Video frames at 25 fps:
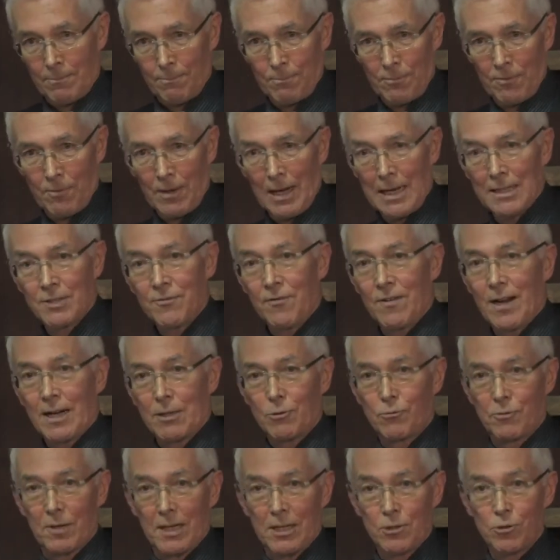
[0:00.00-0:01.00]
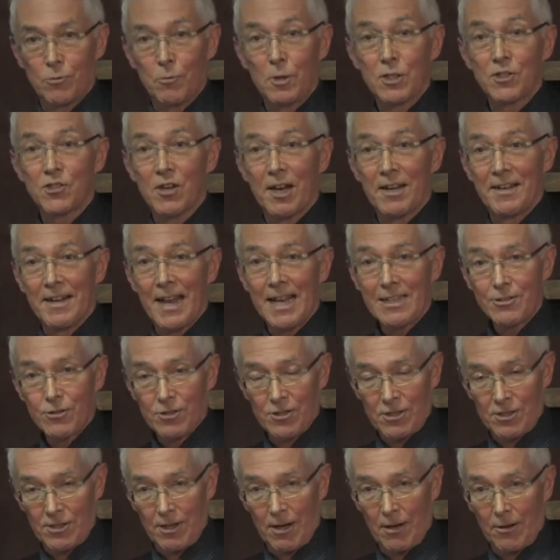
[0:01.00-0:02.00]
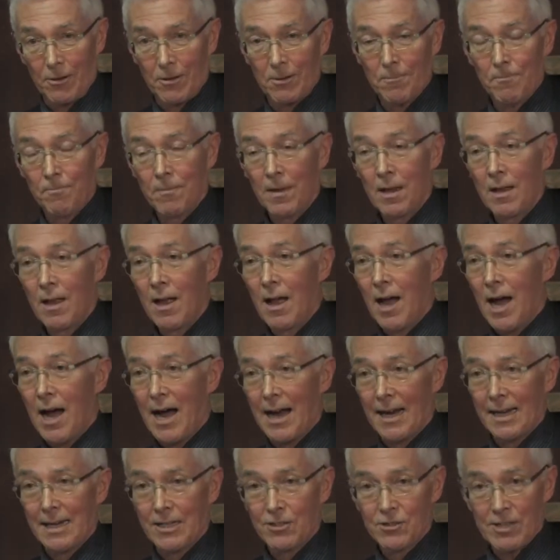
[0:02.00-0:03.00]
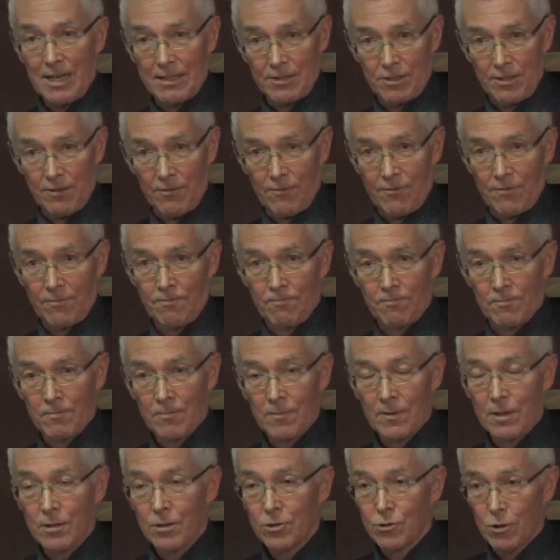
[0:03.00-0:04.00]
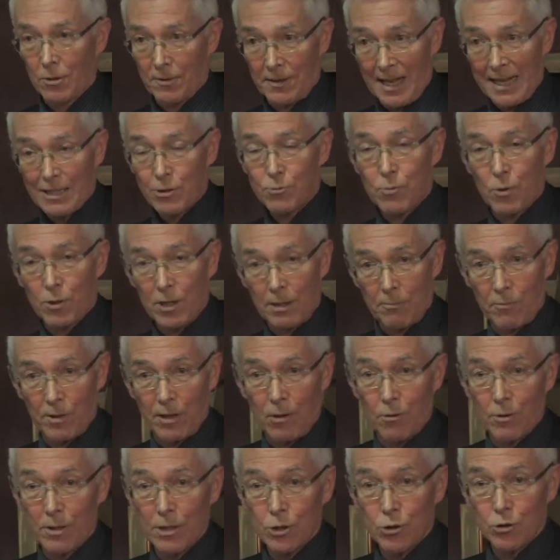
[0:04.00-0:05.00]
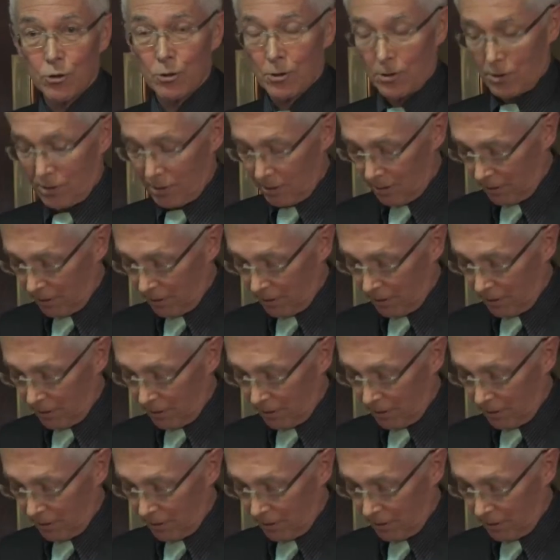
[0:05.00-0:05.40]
price fluctuation which are necessary are excessive. So that's what we only should